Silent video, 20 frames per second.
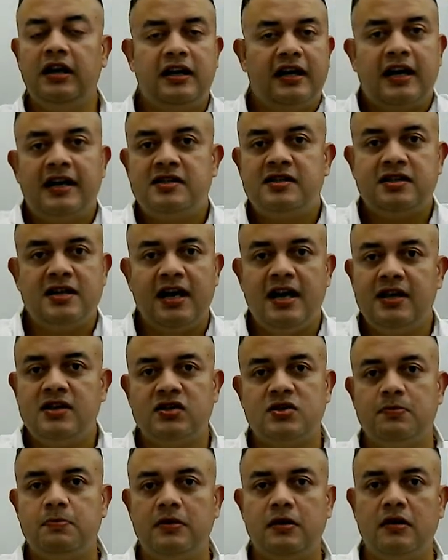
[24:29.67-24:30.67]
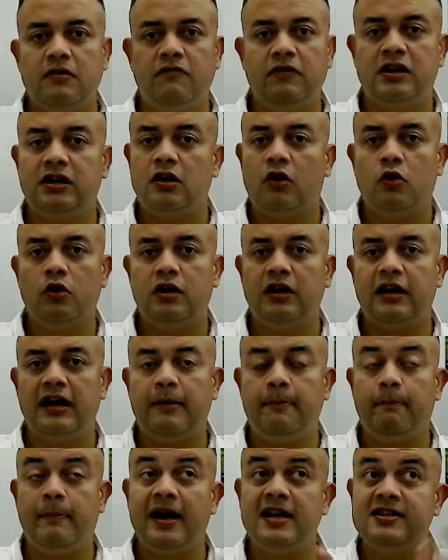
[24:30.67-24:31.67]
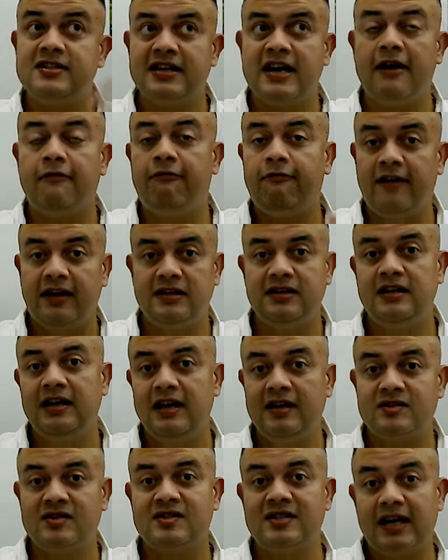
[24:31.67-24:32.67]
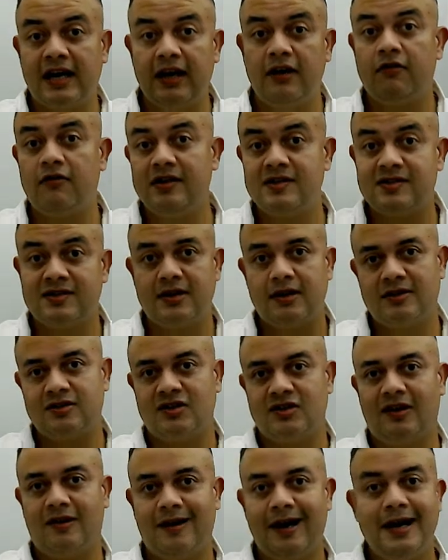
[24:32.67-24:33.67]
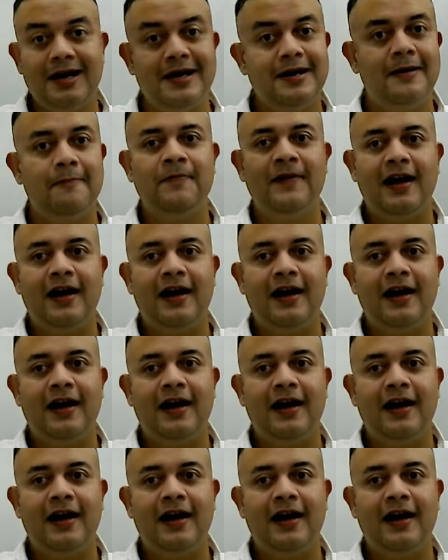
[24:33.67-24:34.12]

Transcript: it can change without much affecting its secondary structure right